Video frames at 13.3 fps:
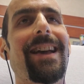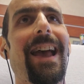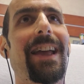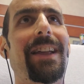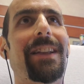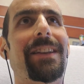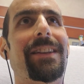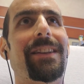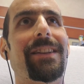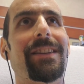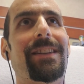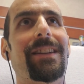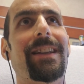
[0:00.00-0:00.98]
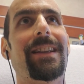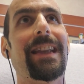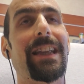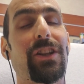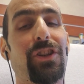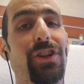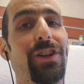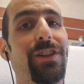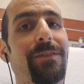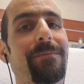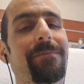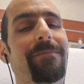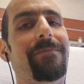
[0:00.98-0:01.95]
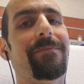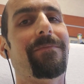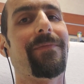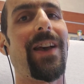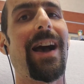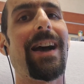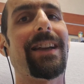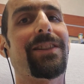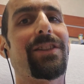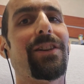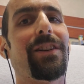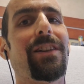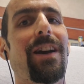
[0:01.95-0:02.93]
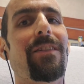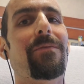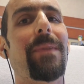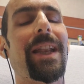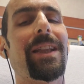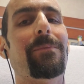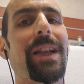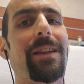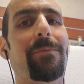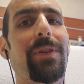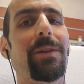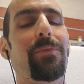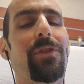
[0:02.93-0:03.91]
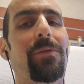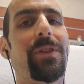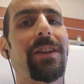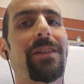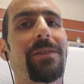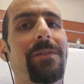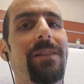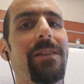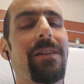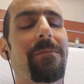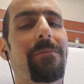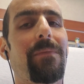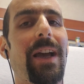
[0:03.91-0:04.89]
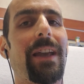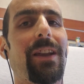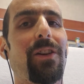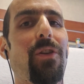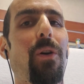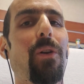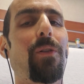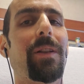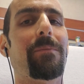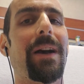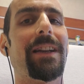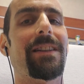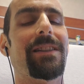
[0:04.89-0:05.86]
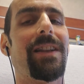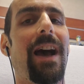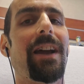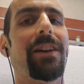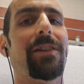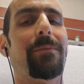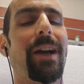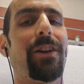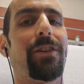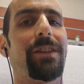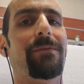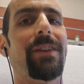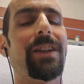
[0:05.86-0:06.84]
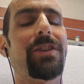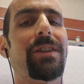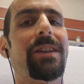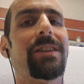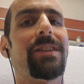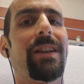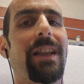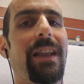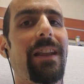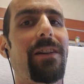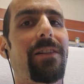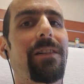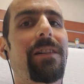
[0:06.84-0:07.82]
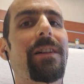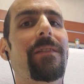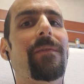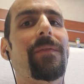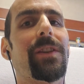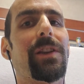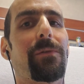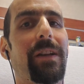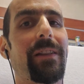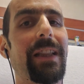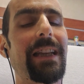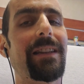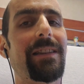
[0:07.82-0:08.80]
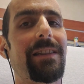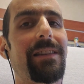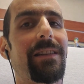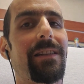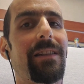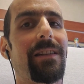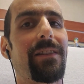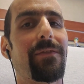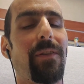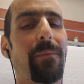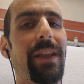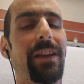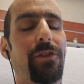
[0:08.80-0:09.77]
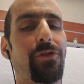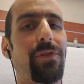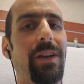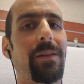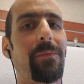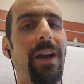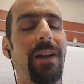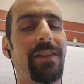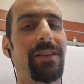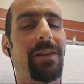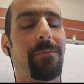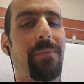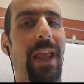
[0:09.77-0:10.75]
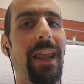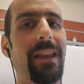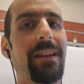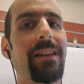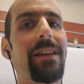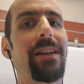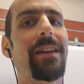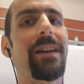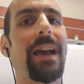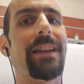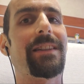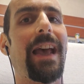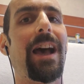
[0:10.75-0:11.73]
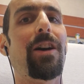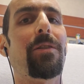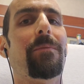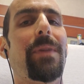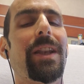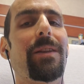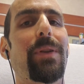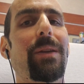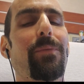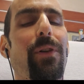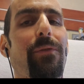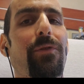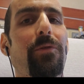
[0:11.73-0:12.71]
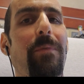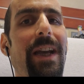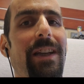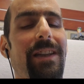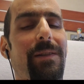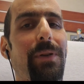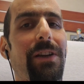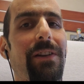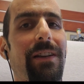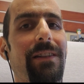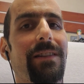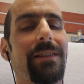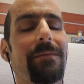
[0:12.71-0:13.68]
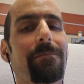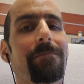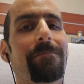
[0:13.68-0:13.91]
and in turn, the highest good of many, many people, because my goal and my desire and my heart's vision is to heal, to release from the extreme constant pain, and to help many people through my experience.